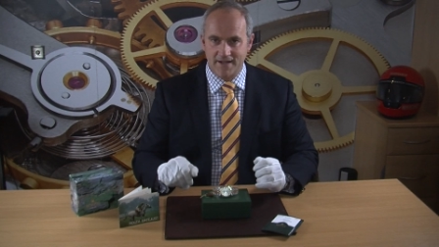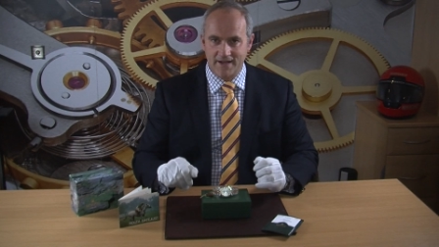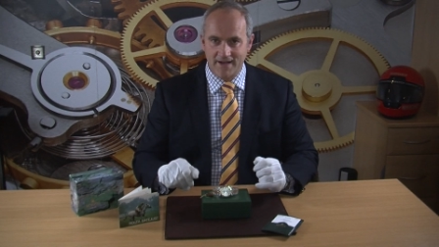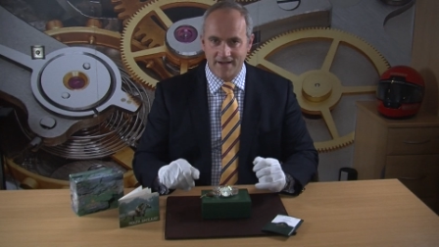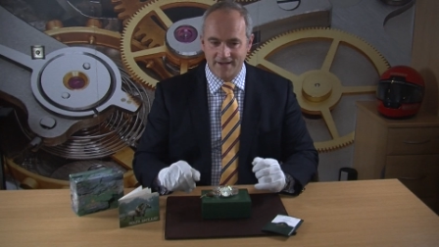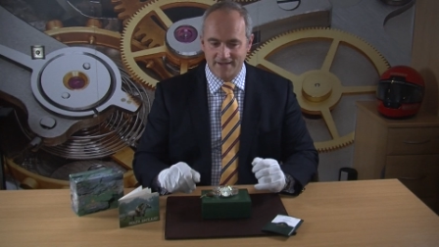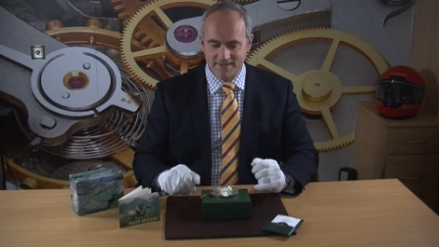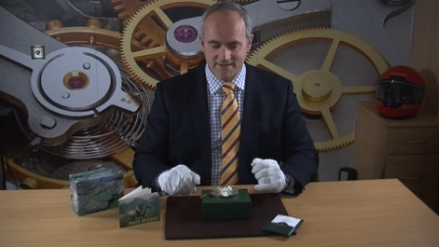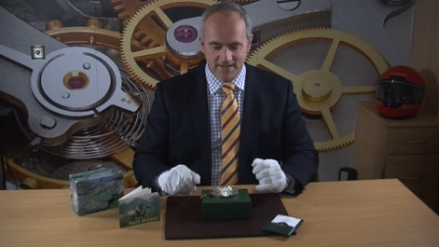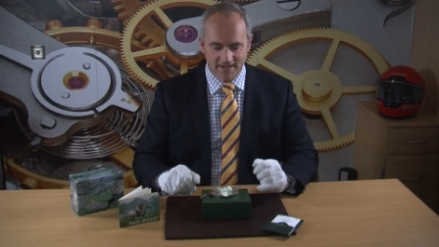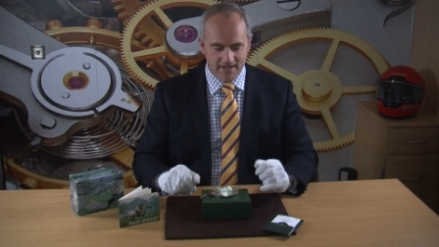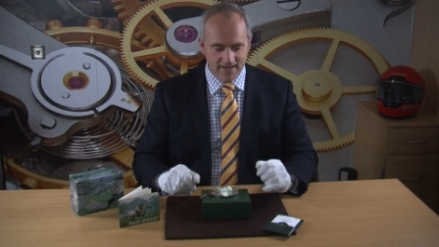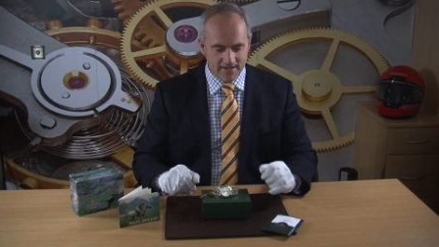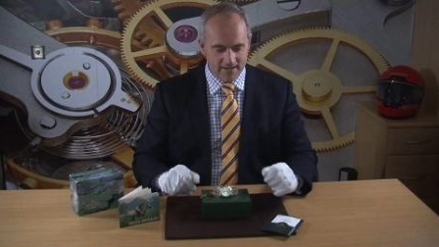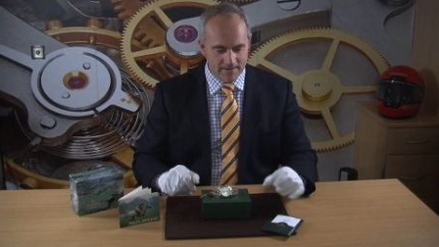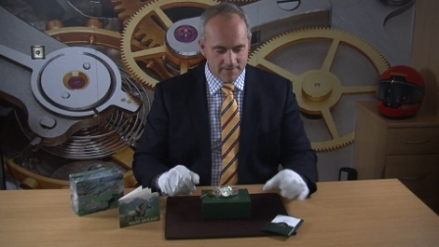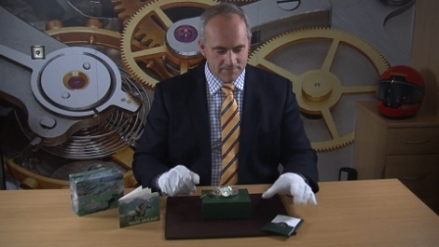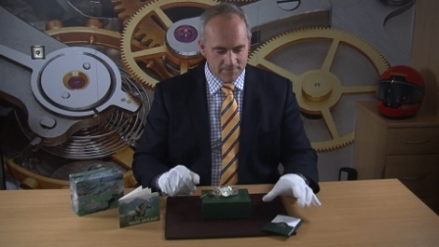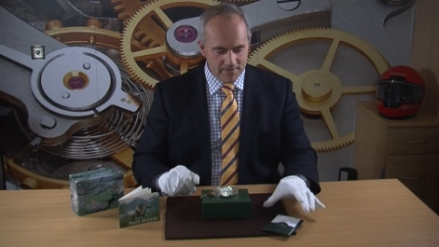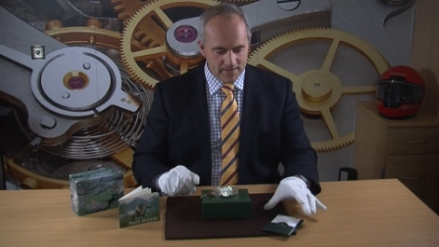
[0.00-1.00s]
hang tag,
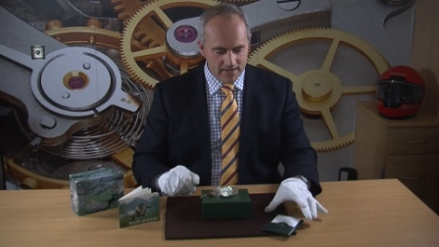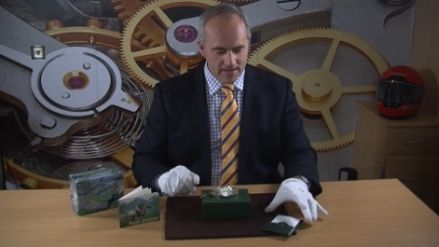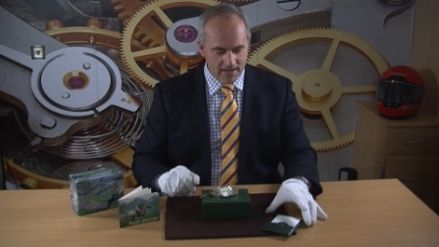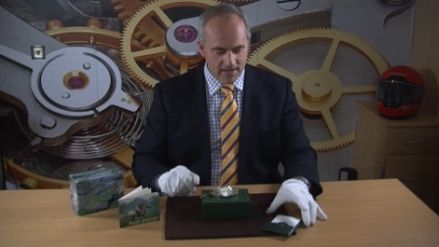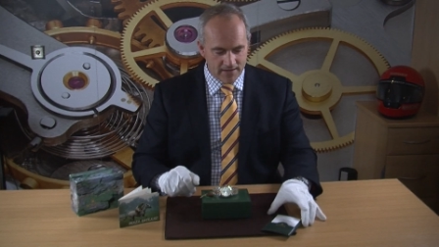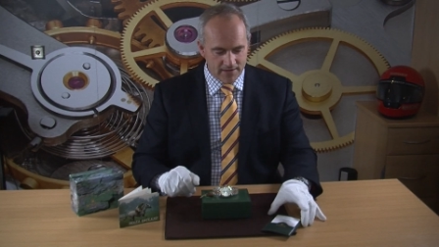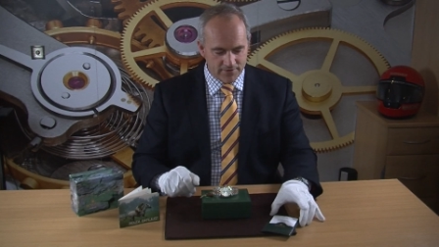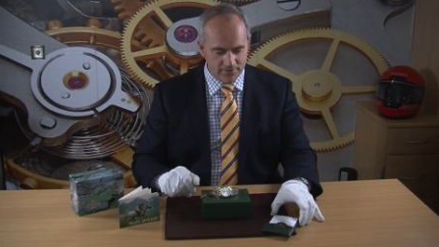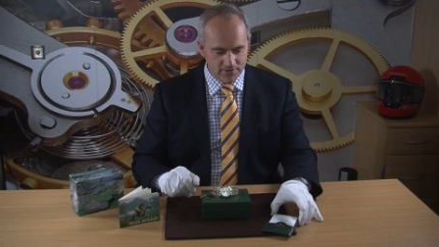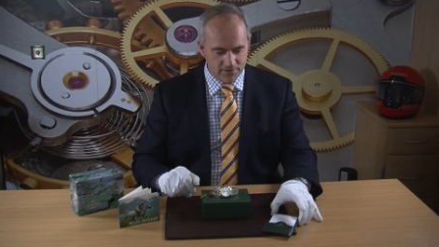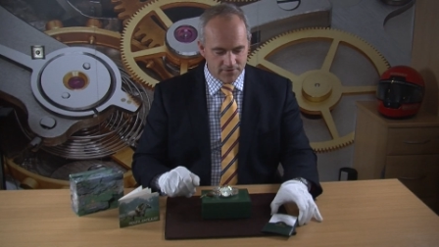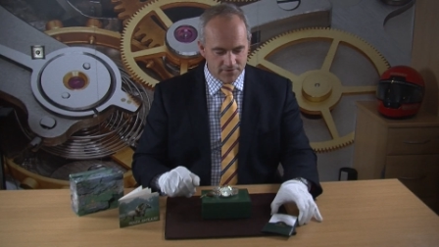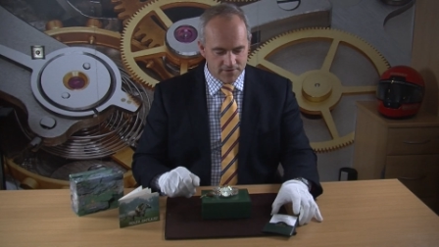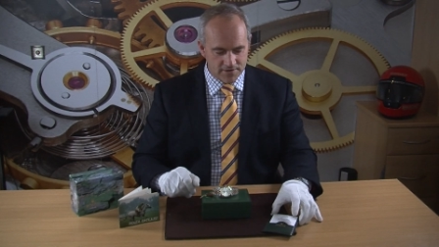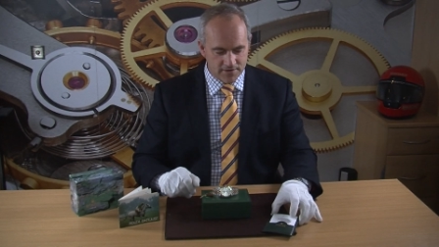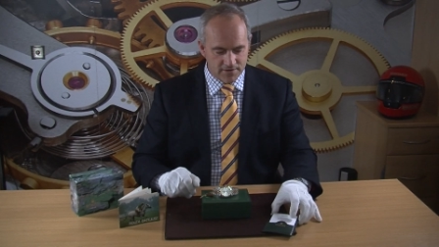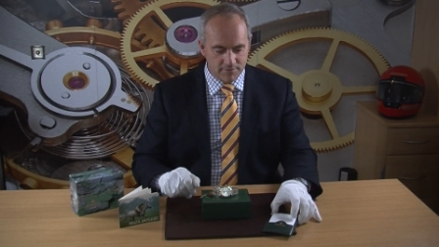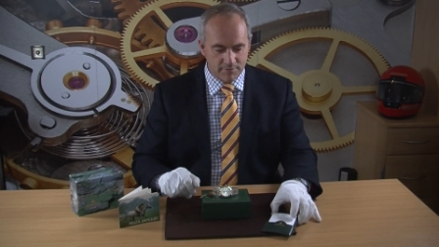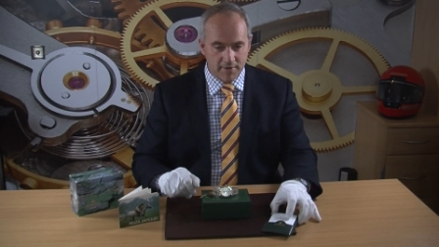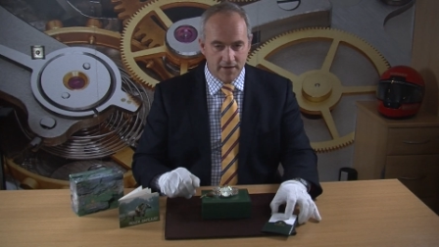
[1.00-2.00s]
and of
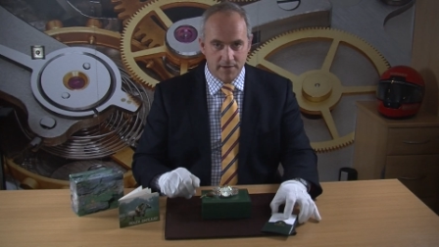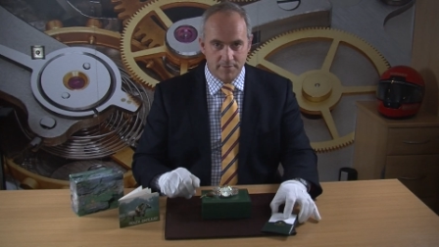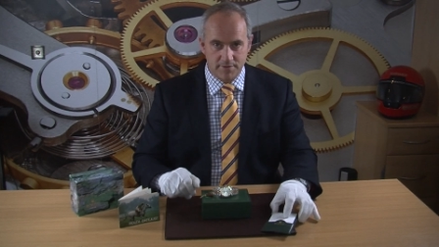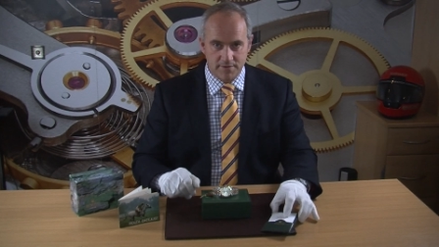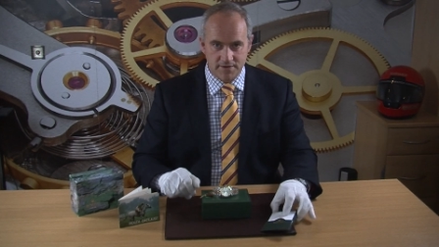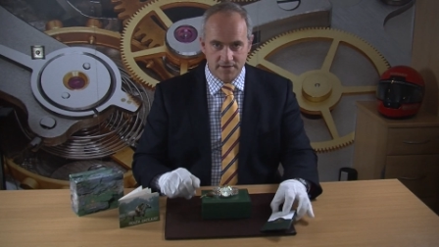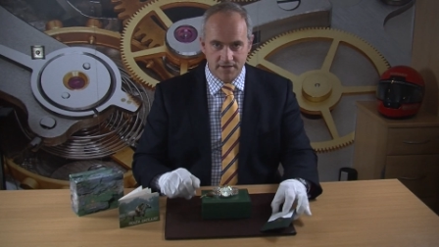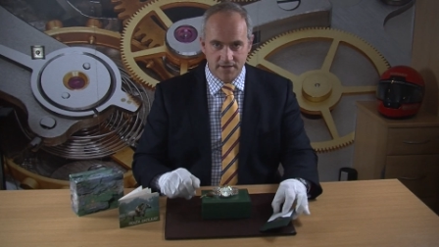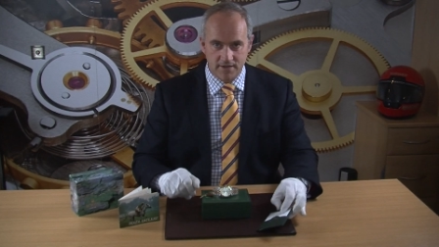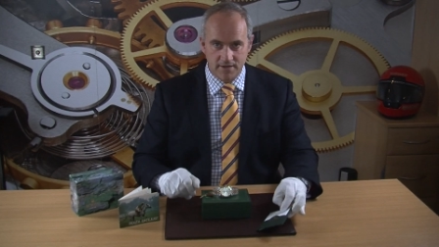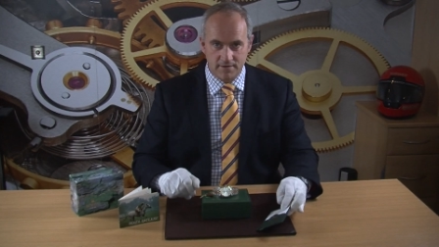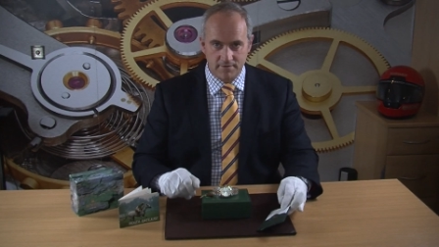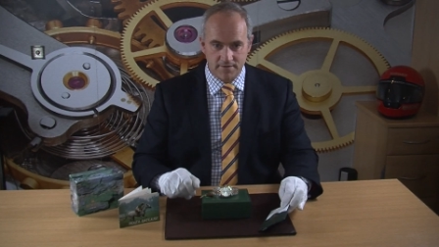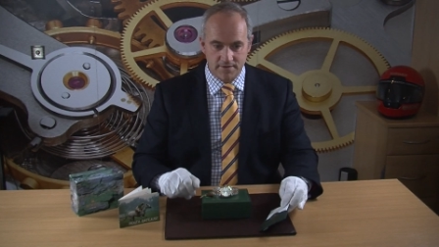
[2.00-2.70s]
course the papers here.